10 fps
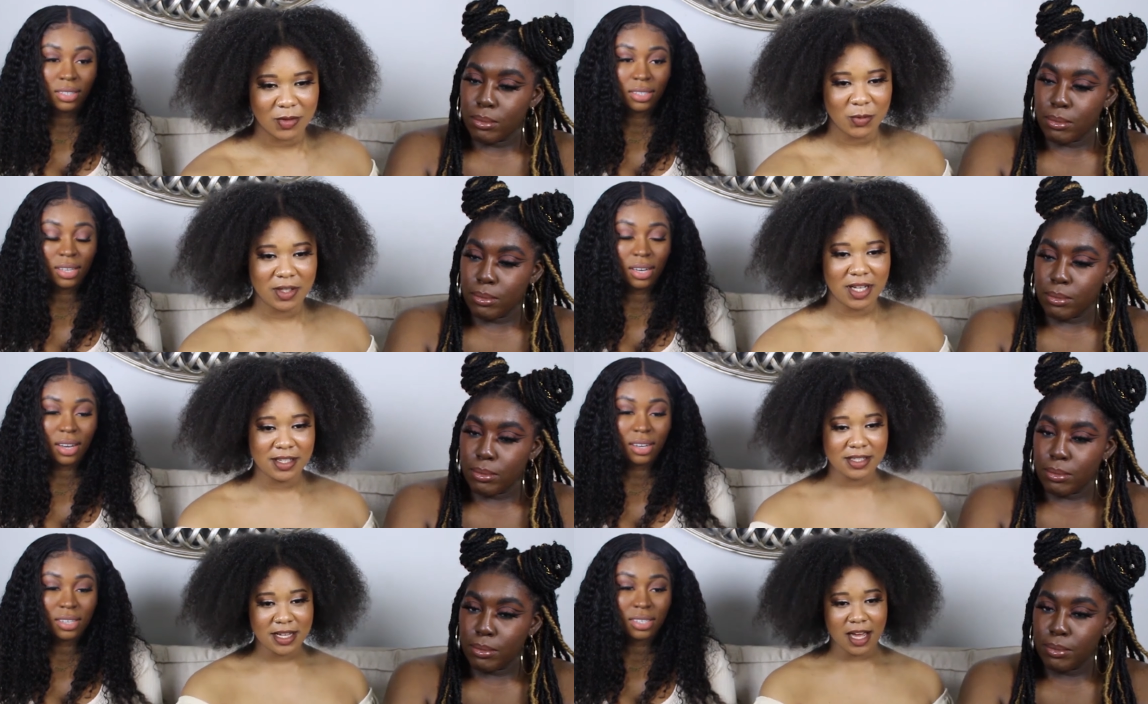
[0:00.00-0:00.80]

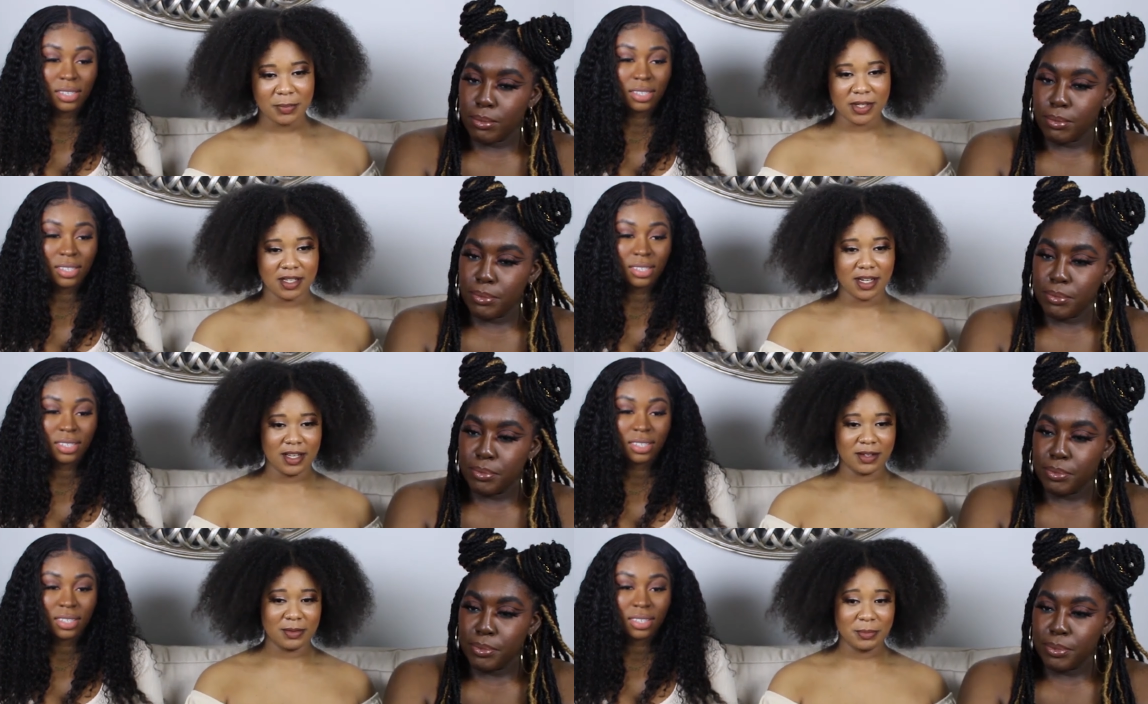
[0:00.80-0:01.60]
Speaker 1: Nothing's happened
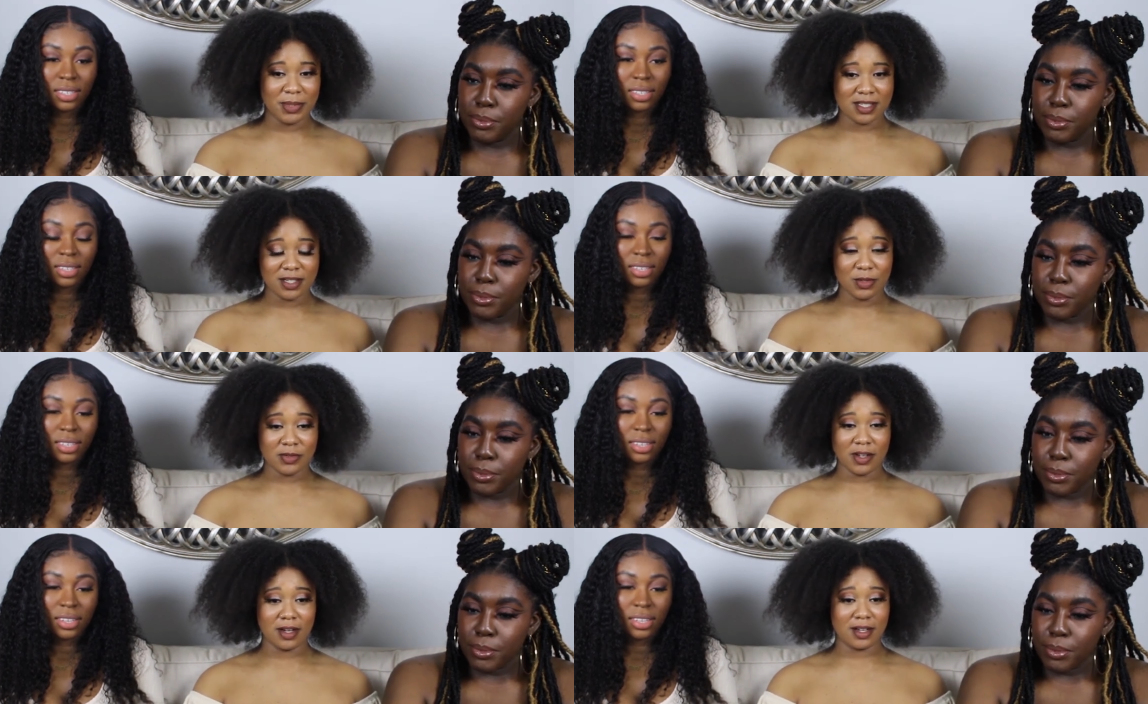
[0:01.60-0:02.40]
yet, but so
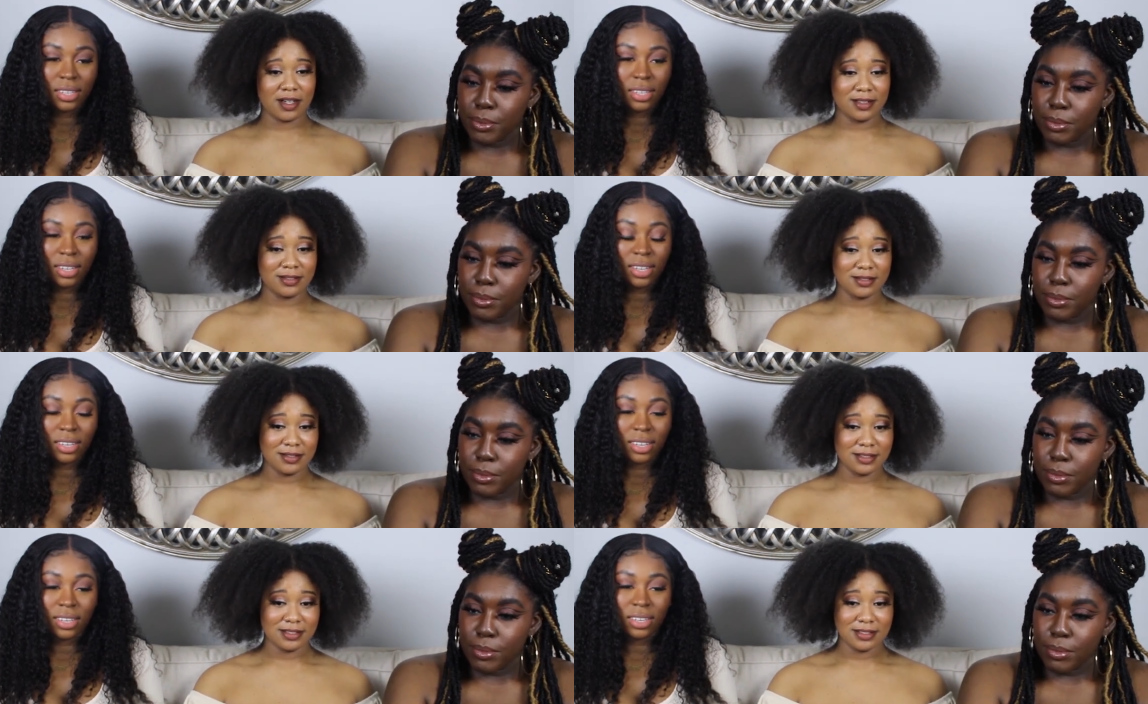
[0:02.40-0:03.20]
far they
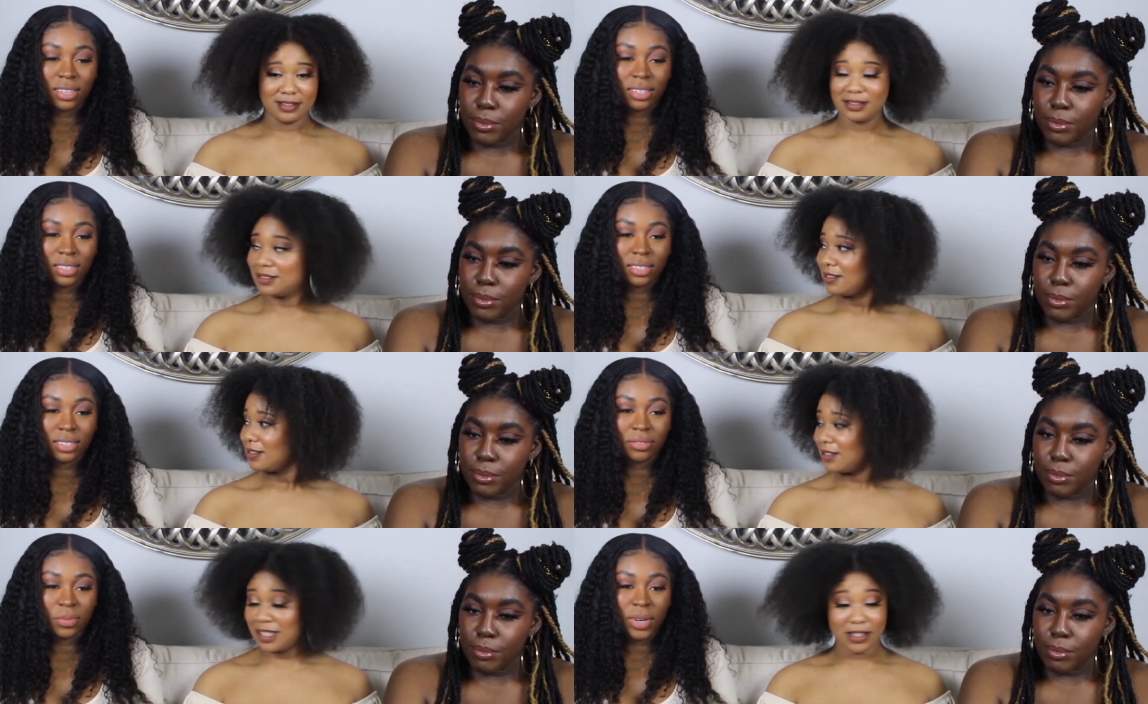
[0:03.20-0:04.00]
look good.
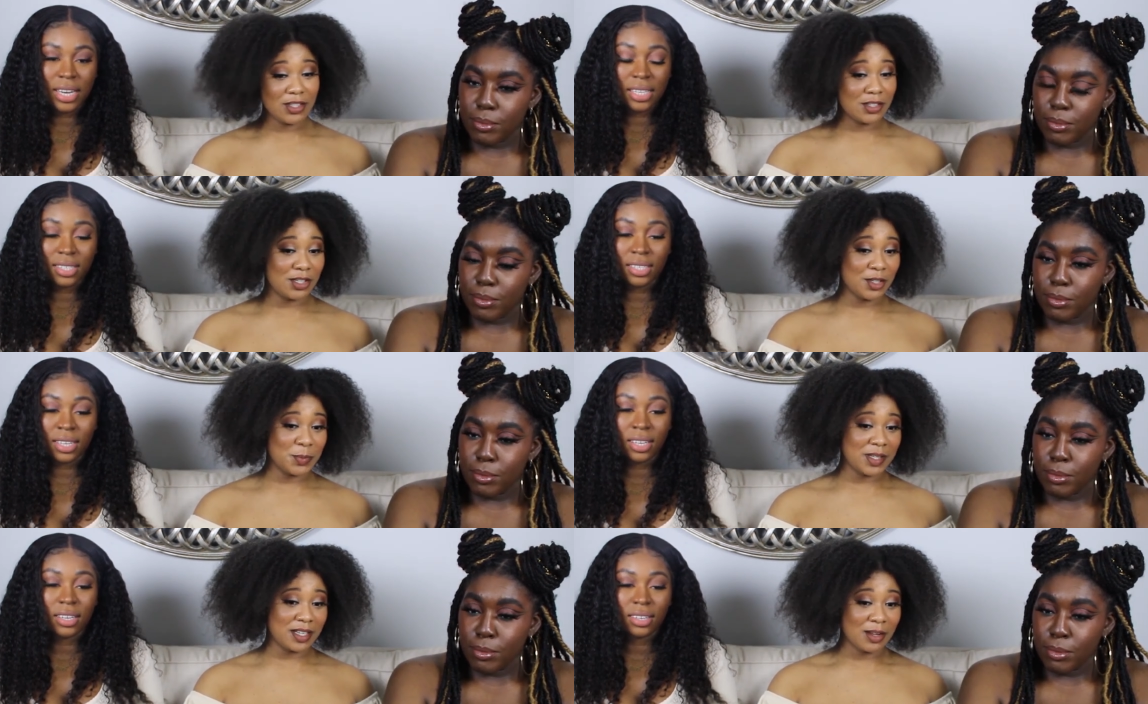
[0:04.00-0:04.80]
They look
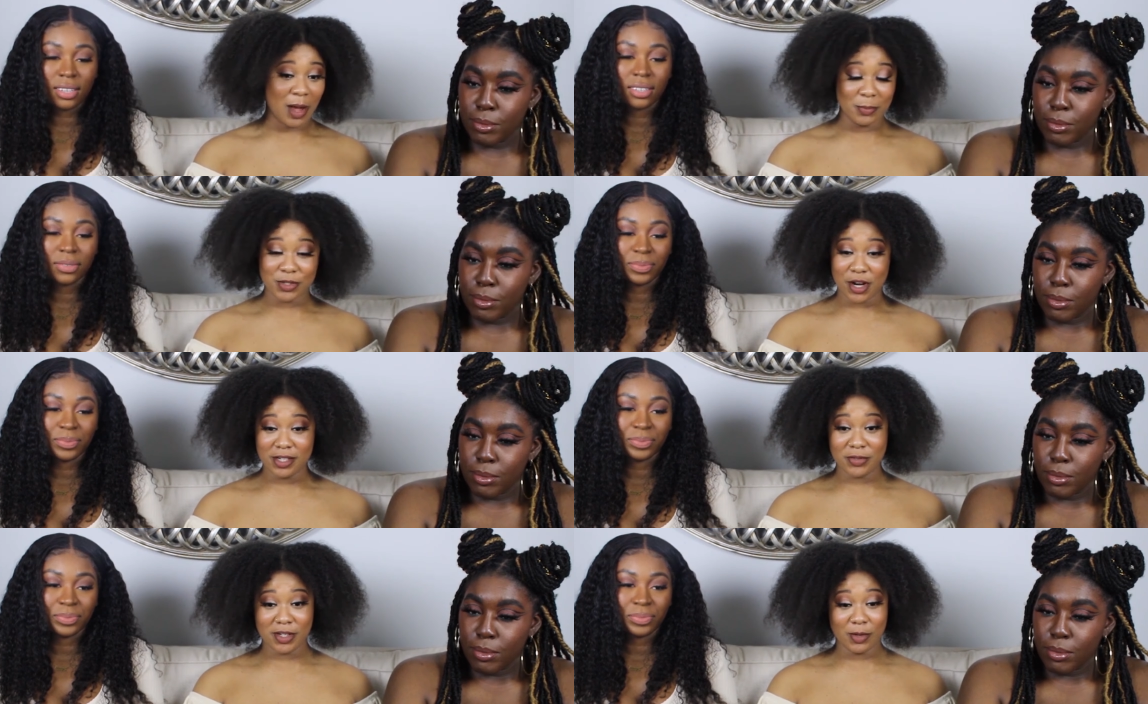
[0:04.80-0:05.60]
good, but I'm
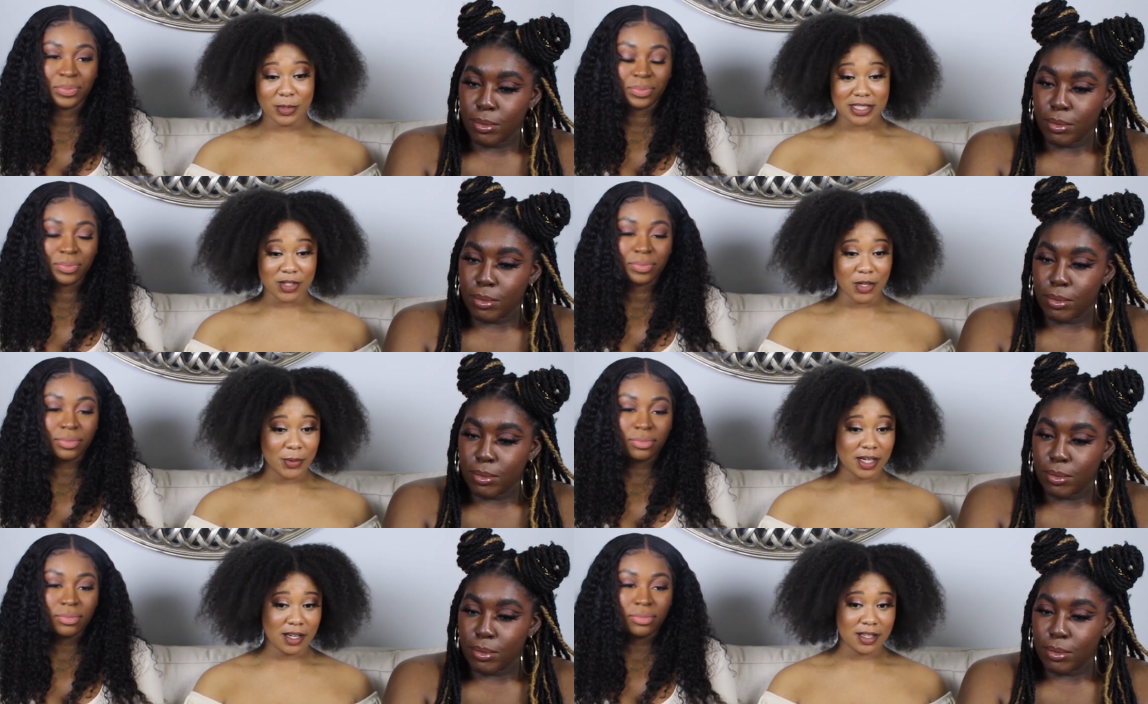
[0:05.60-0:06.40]
trying to figure out what's
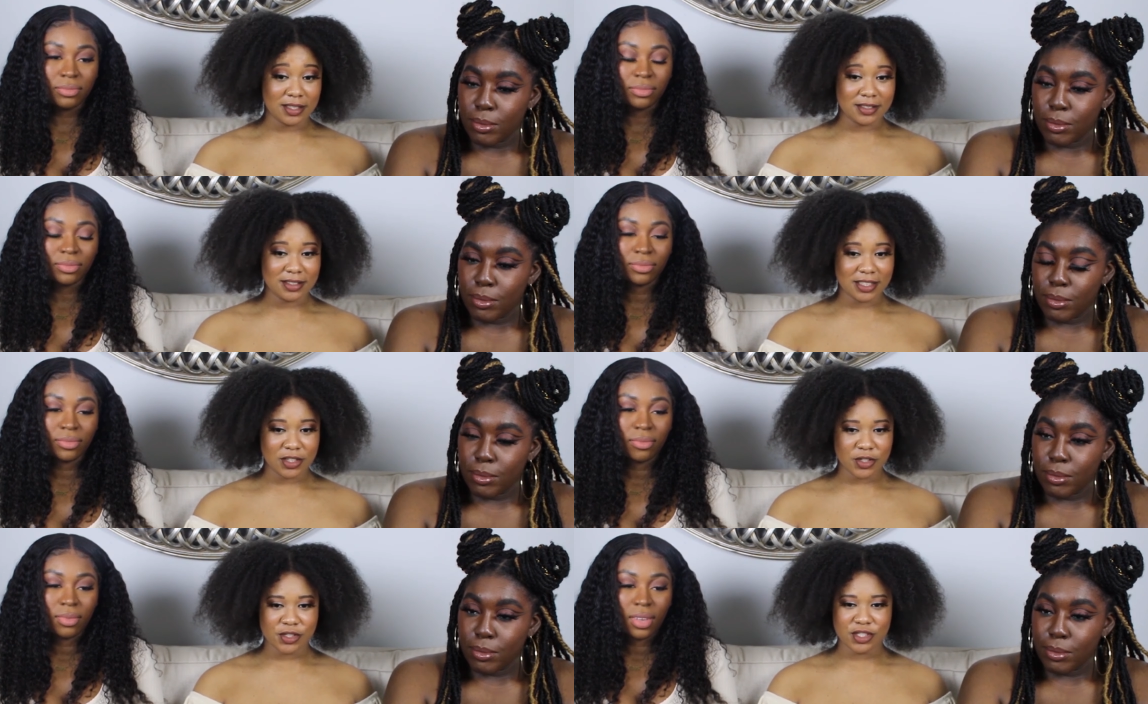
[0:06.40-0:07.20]
going on. Like they're